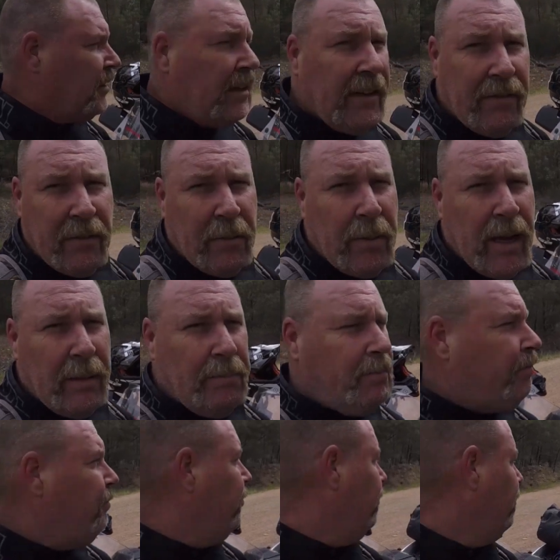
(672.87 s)
Haven't we babe?
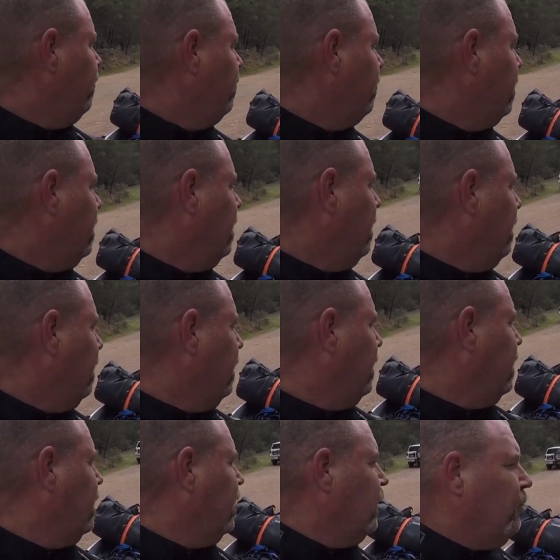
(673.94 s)

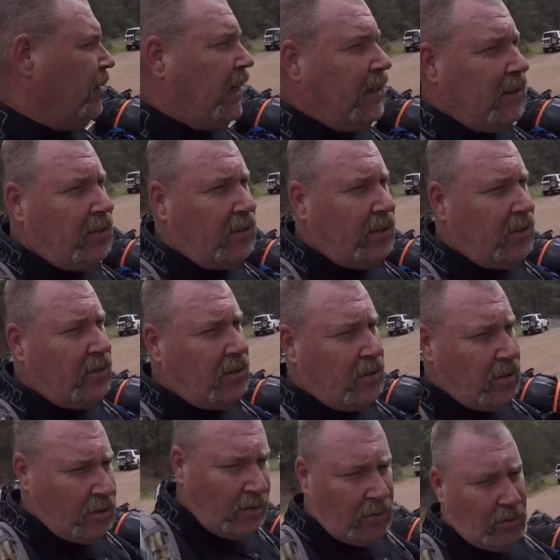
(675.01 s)
Amanda's
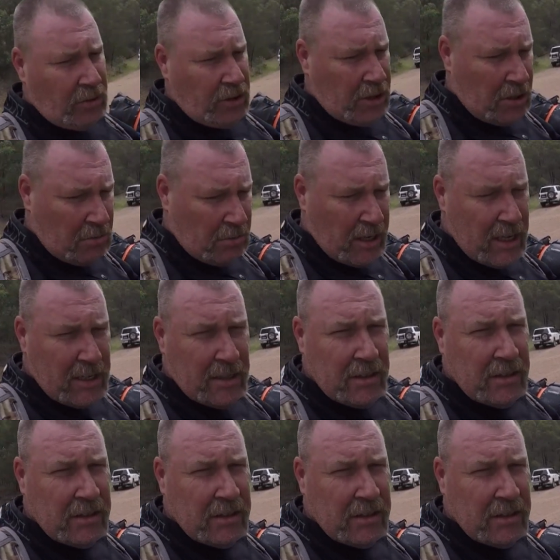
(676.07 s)
got a sore shoulder.